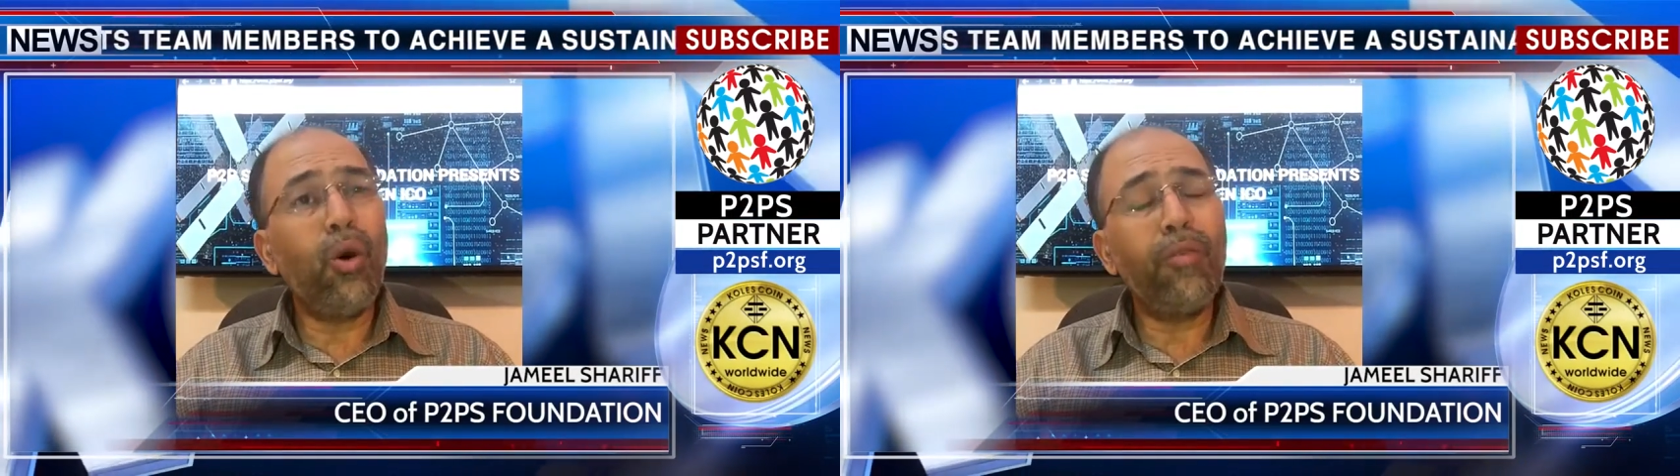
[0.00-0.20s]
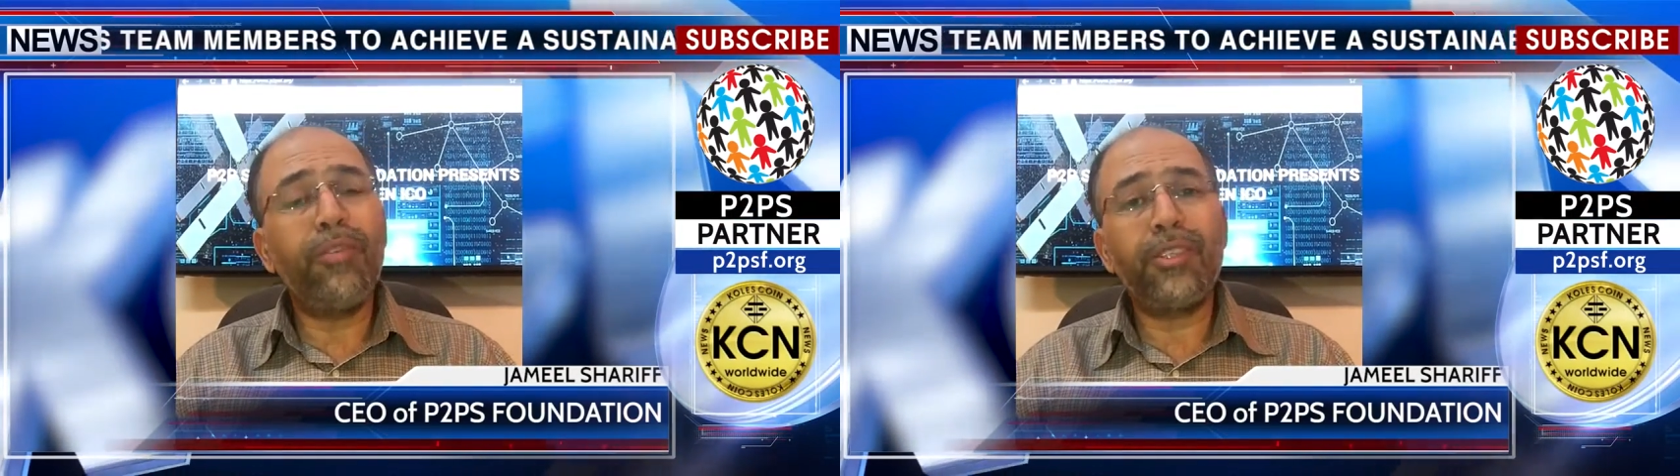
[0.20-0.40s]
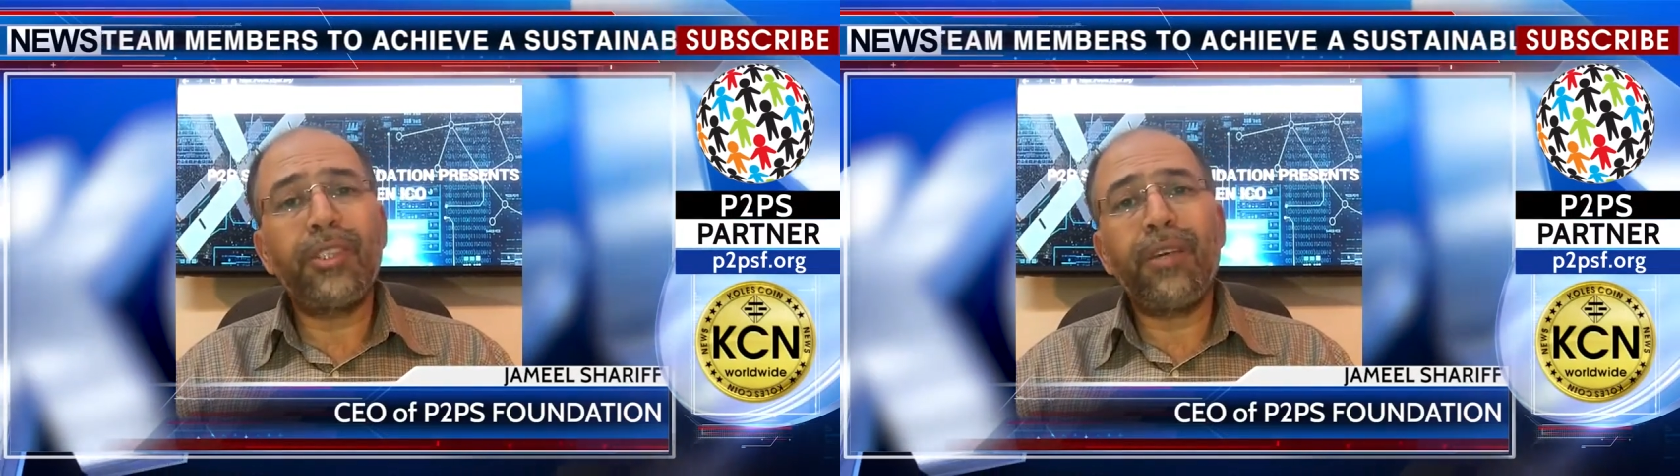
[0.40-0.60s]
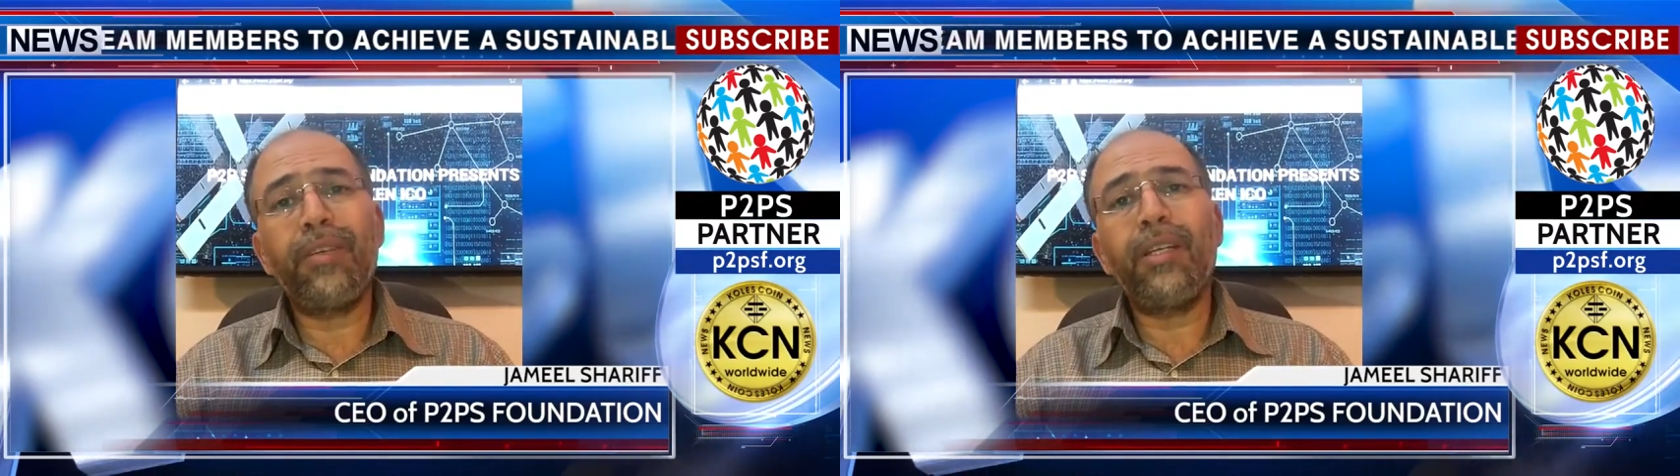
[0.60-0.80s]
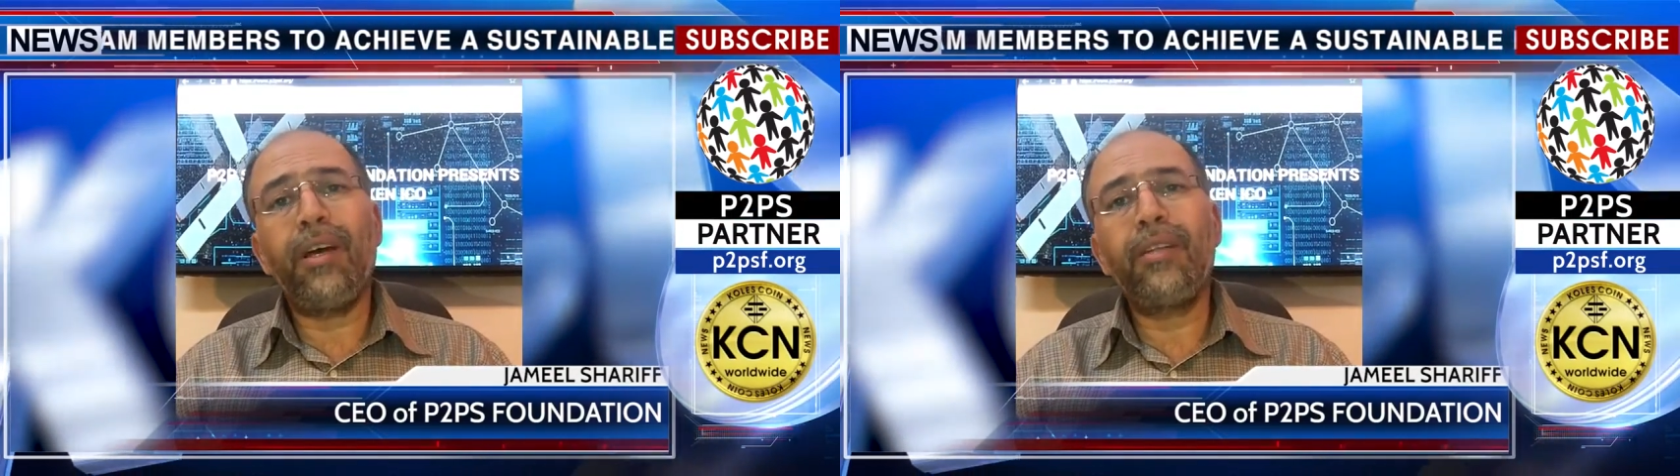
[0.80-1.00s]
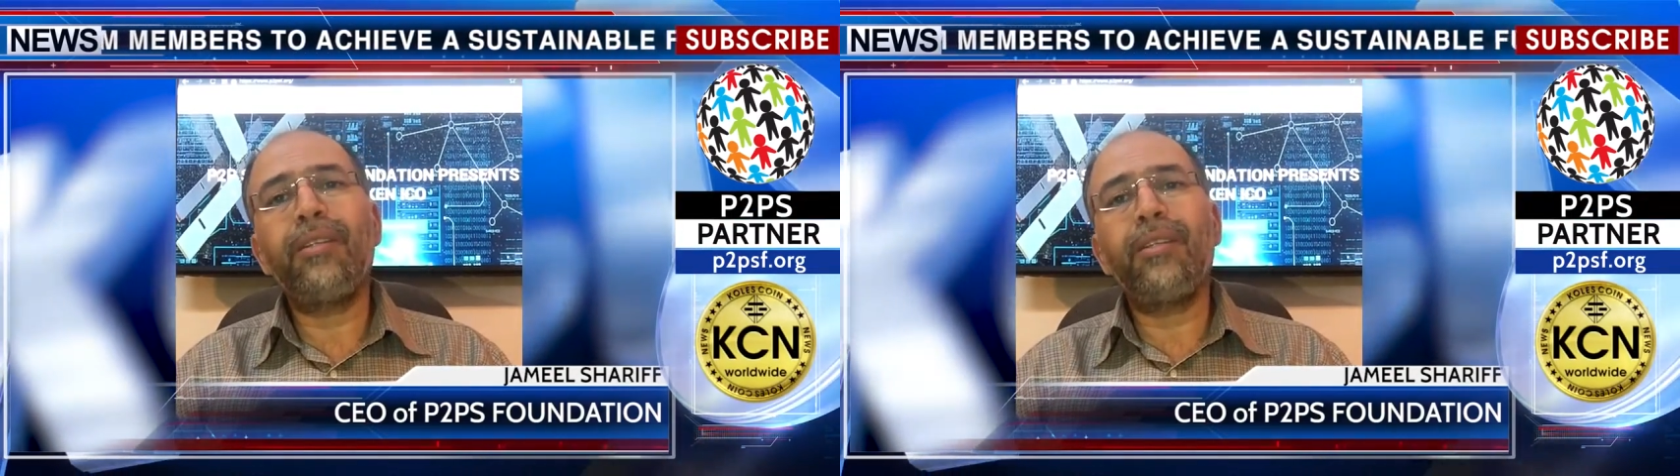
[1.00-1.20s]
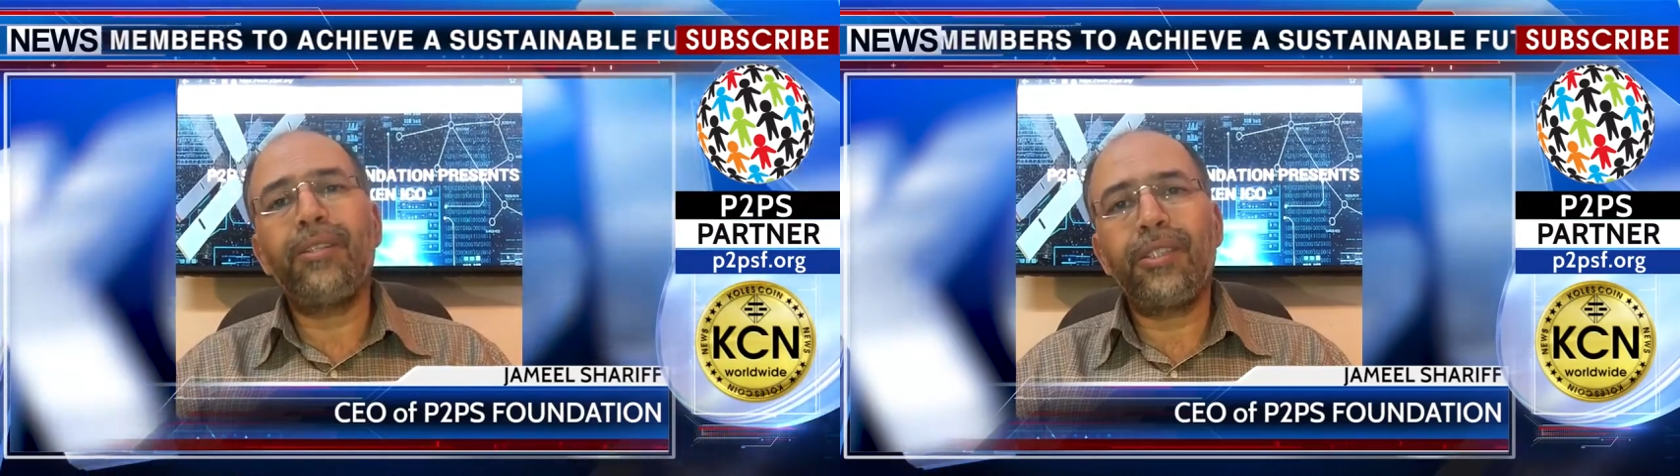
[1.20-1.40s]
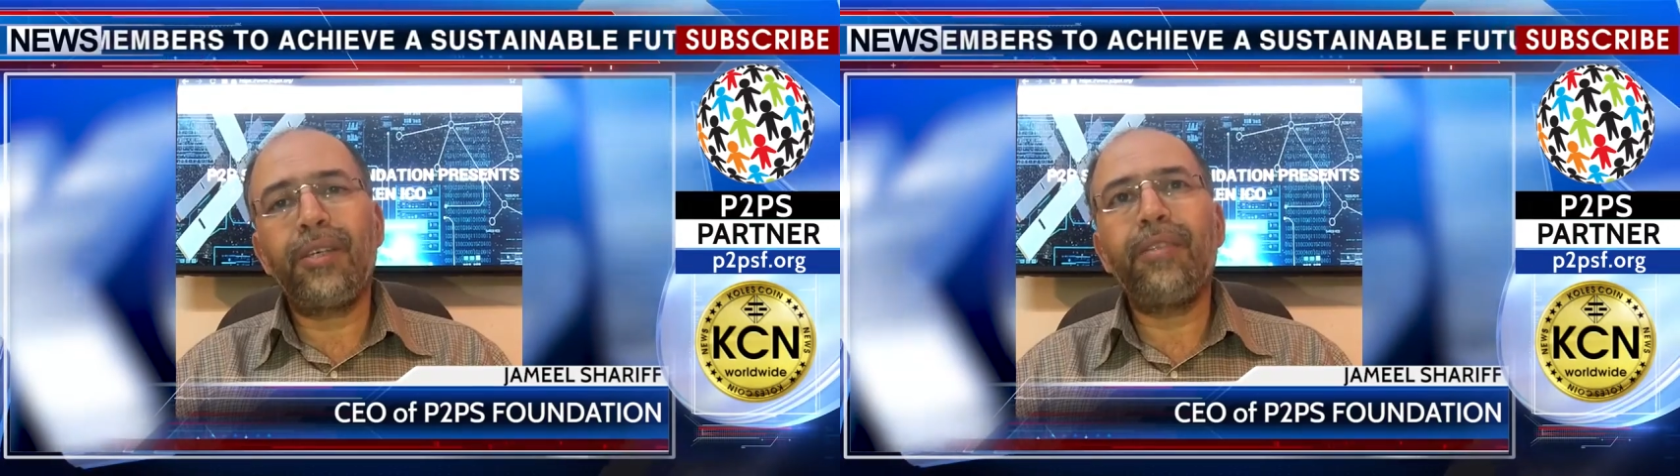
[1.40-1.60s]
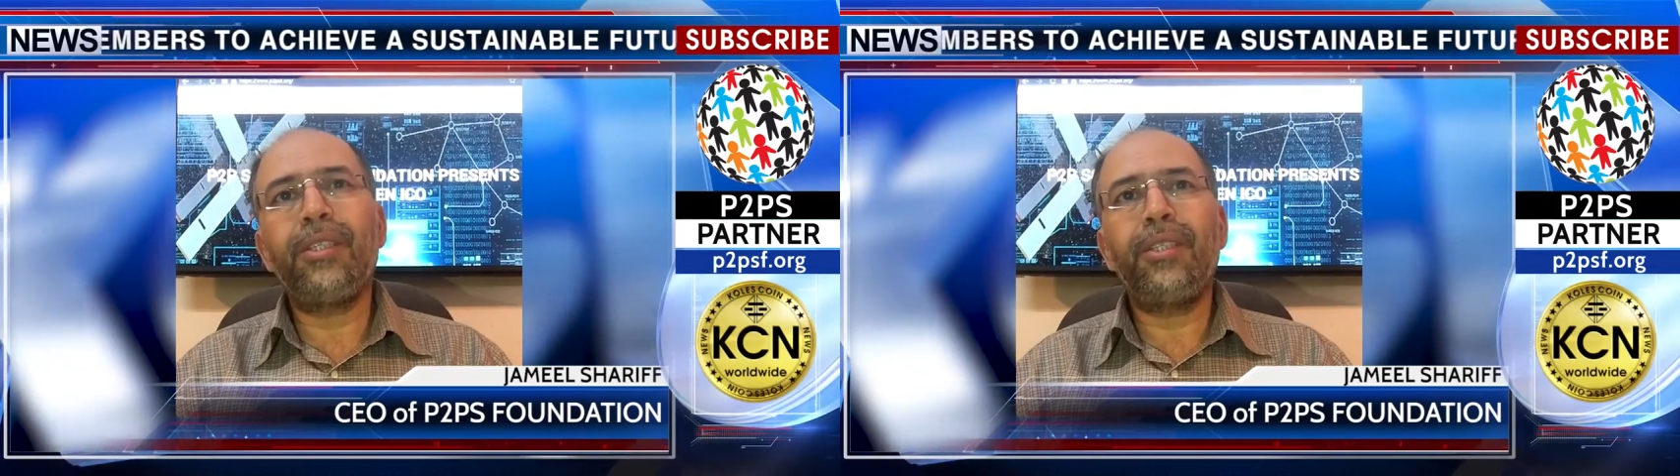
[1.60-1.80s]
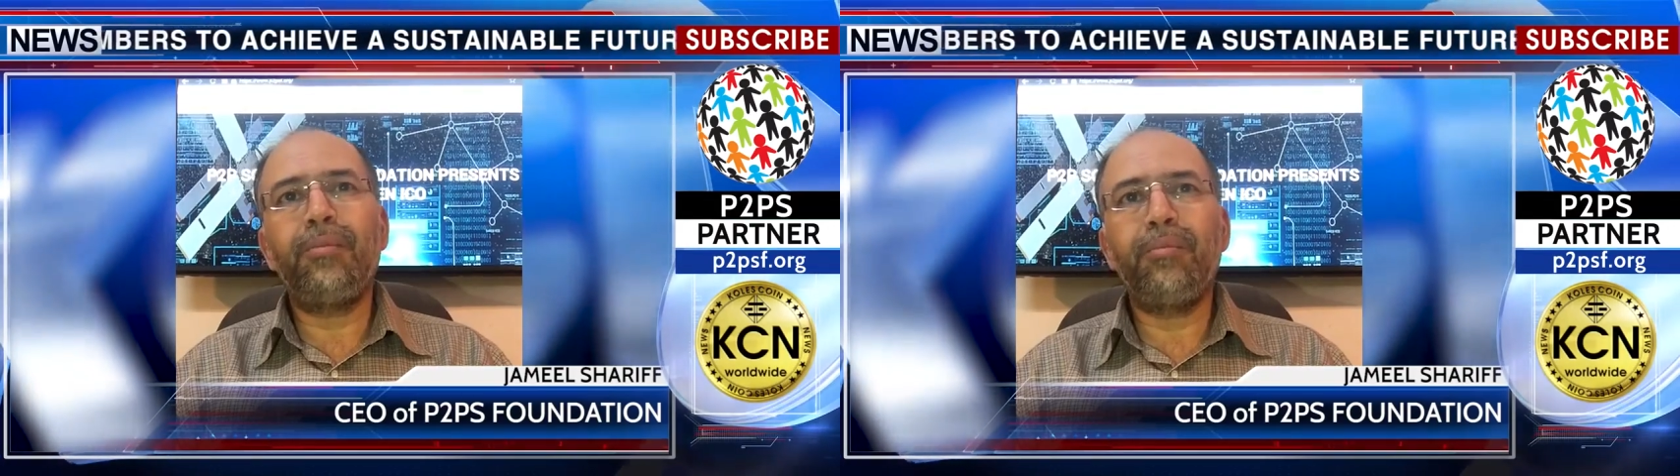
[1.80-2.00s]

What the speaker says: over 770